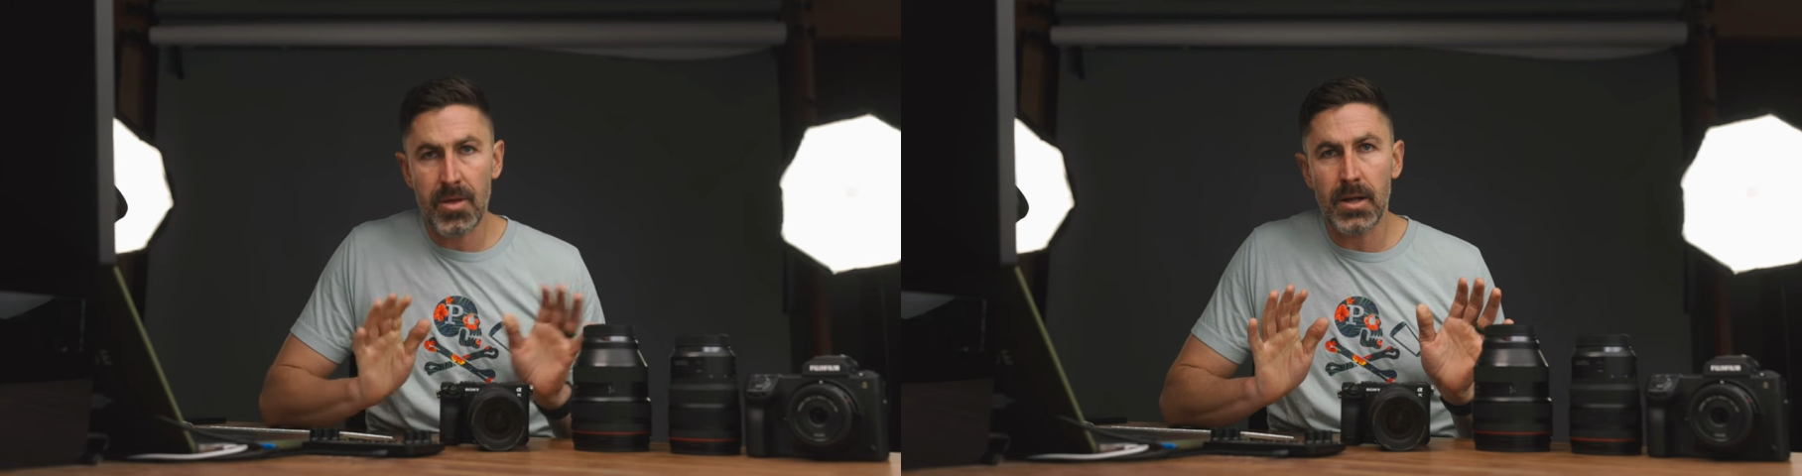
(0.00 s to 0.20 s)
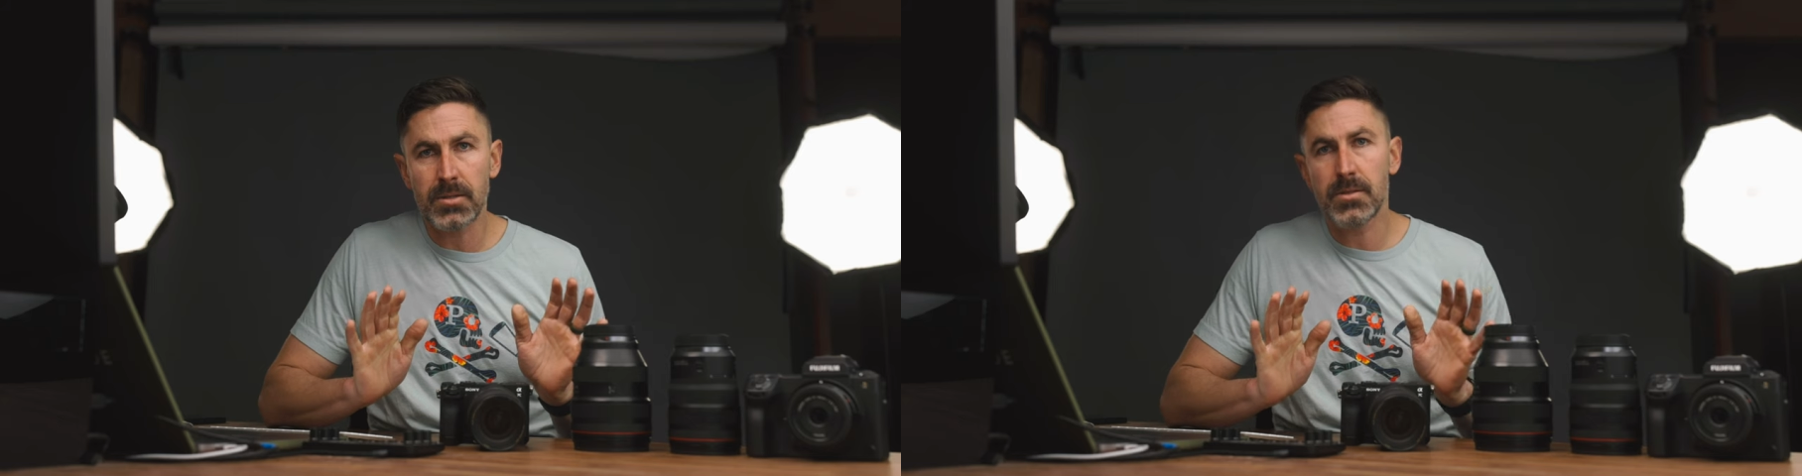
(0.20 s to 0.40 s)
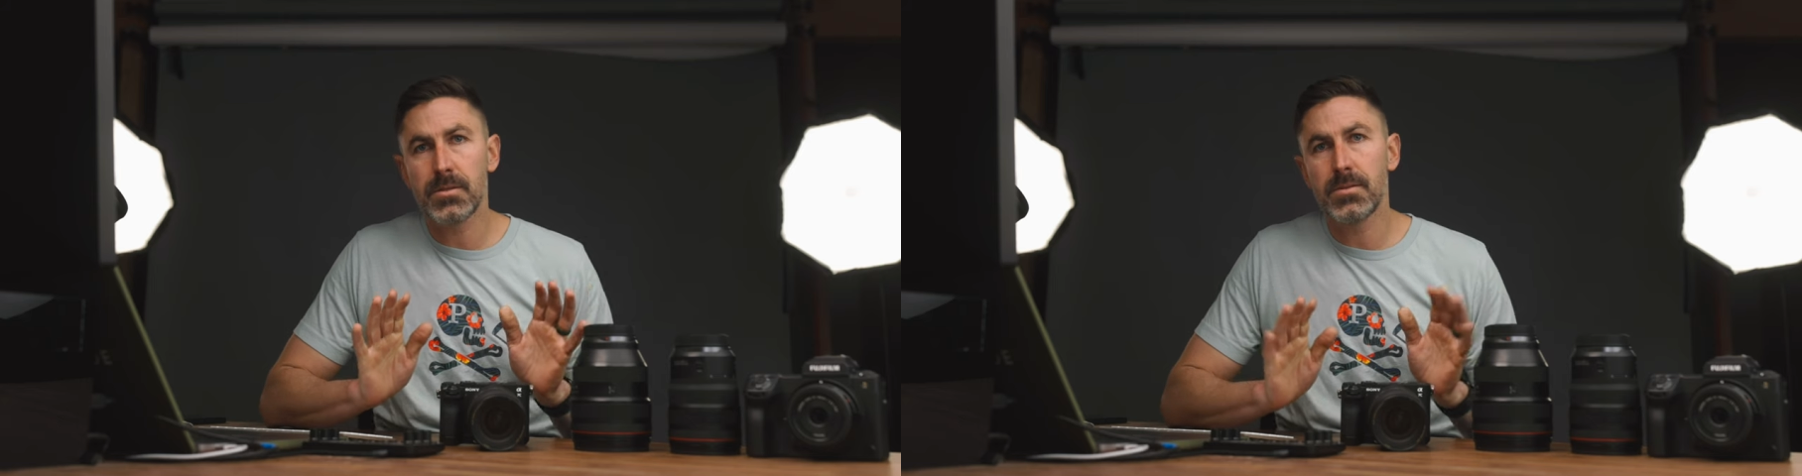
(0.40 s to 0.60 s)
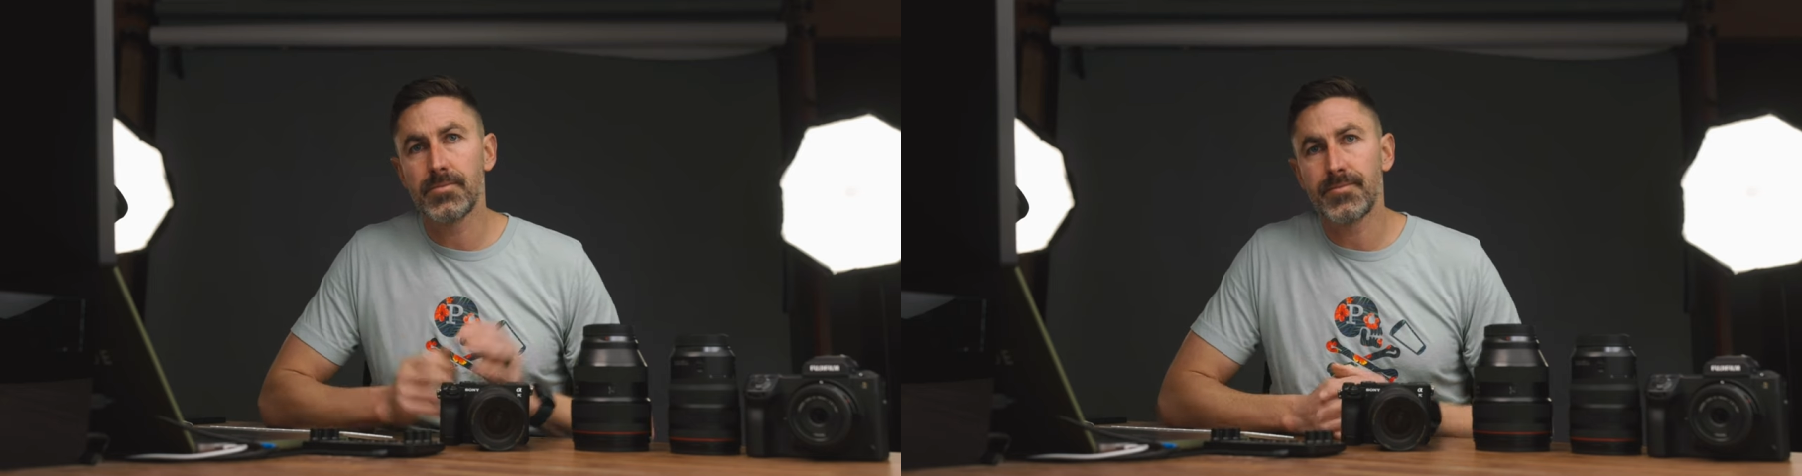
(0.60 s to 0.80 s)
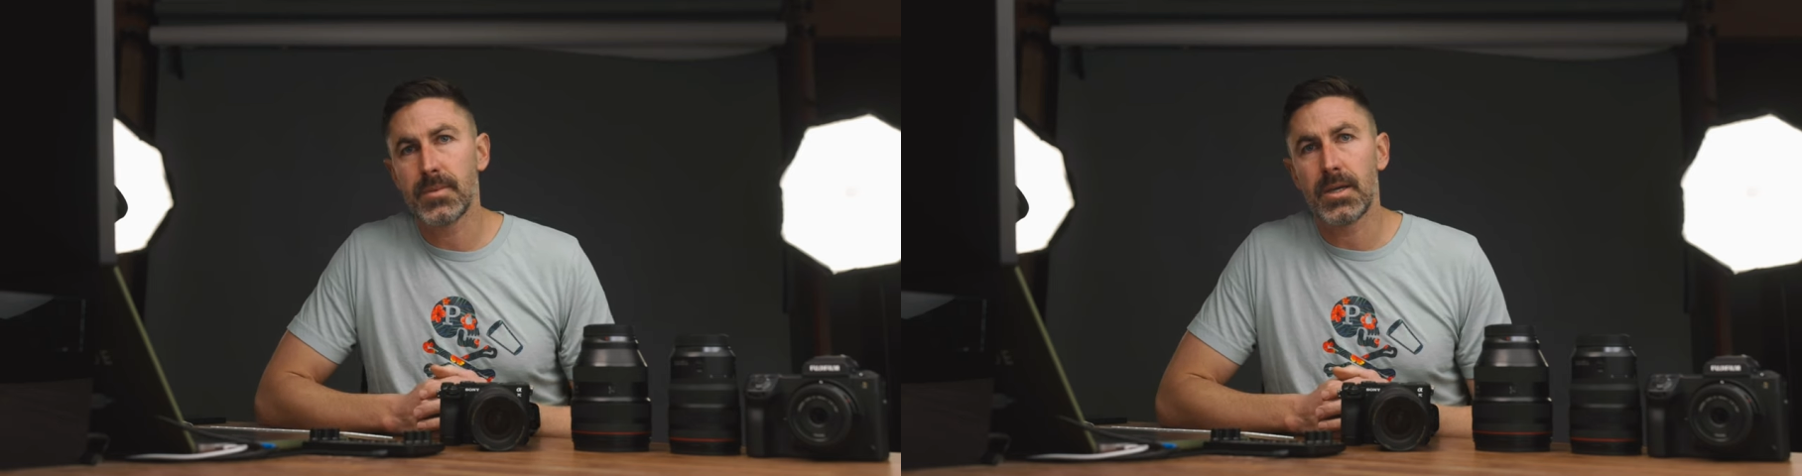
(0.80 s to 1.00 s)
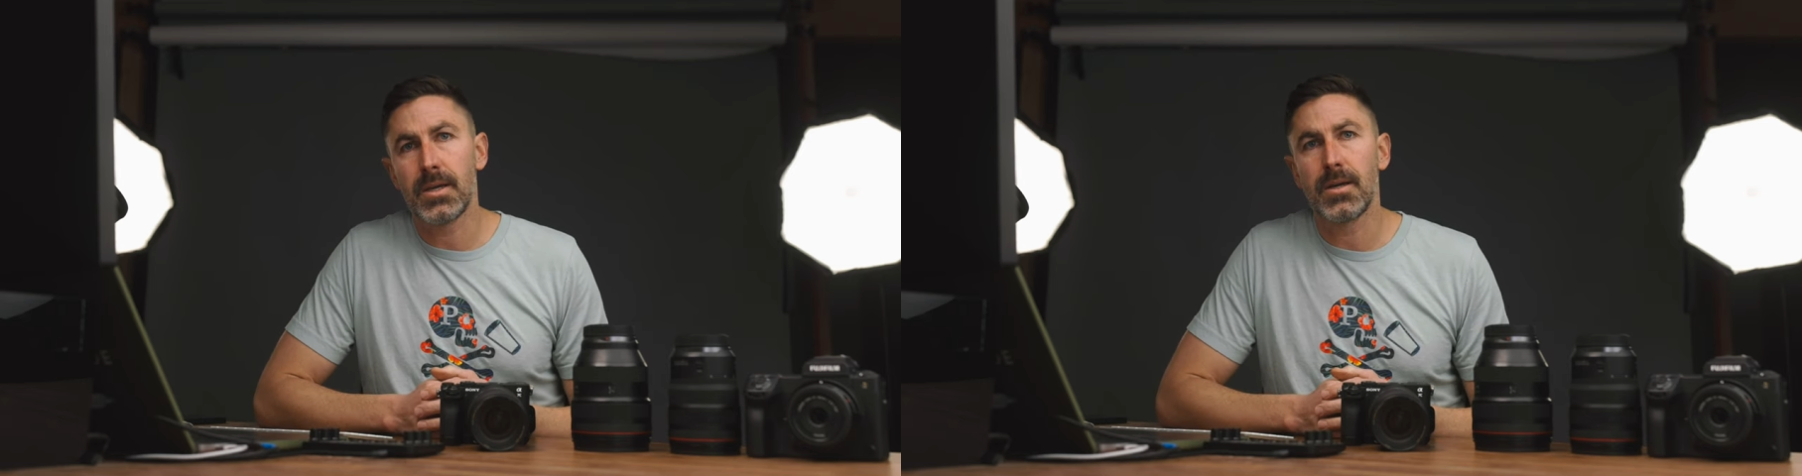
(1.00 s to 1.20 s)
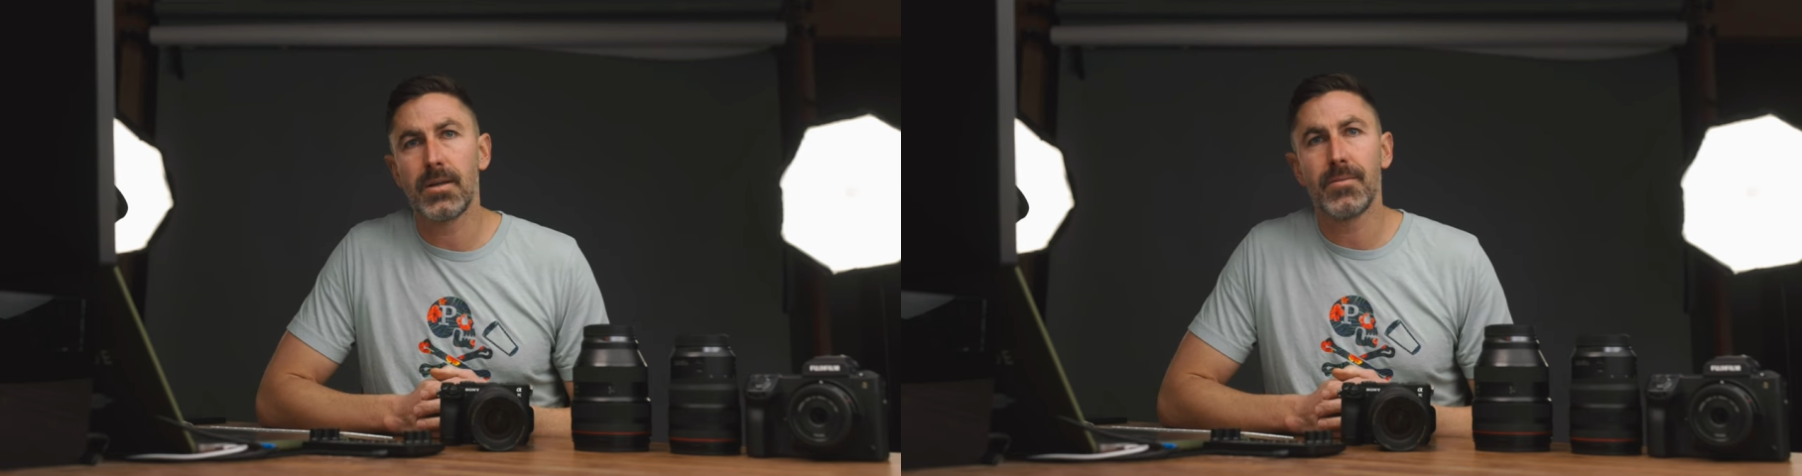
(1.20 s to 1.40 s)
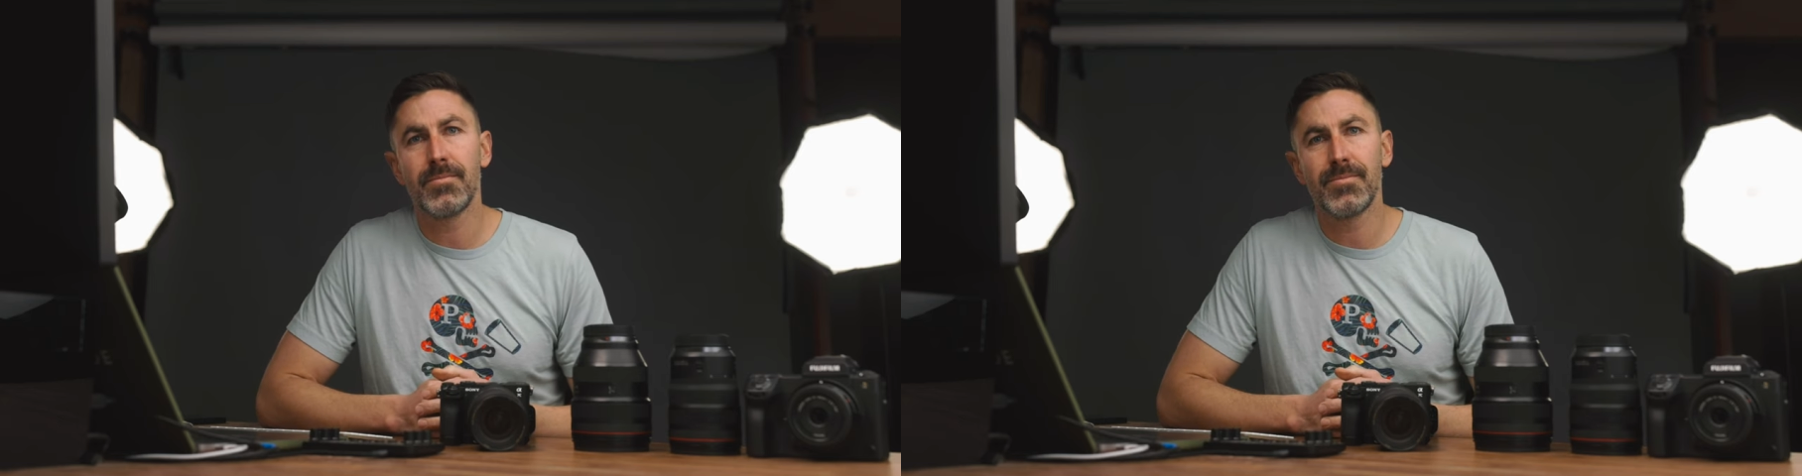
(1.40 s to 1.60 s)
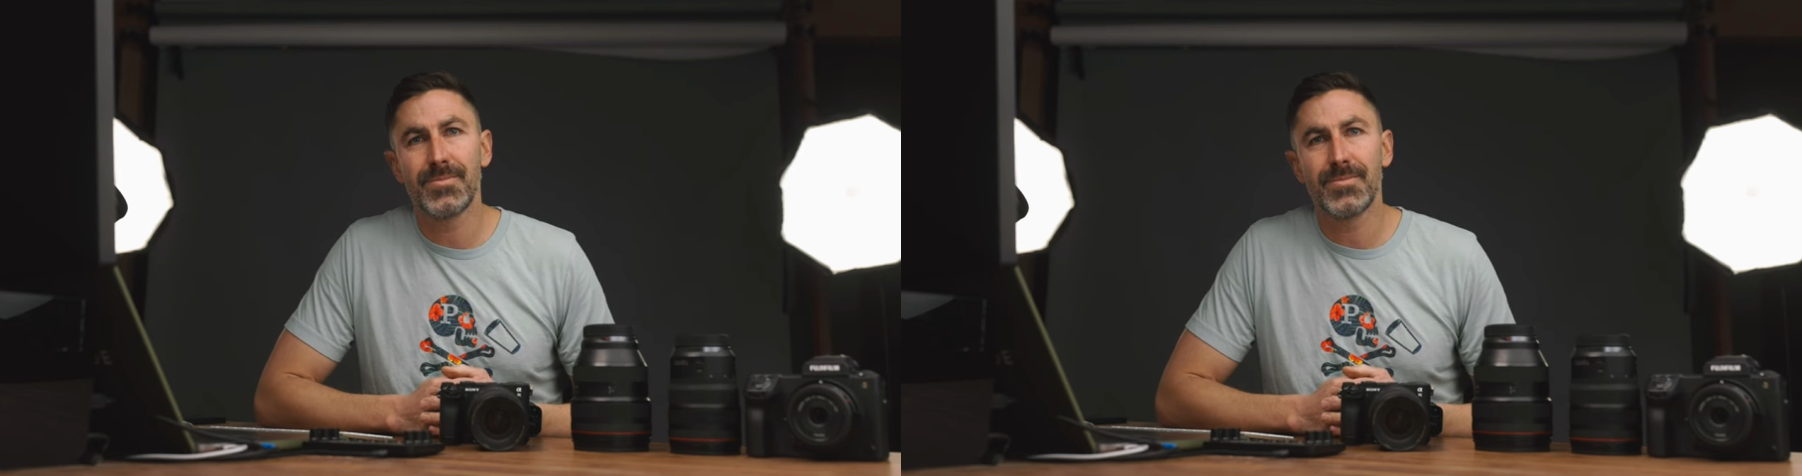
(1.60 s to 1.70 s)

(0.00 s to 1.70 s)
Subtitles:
thoughts and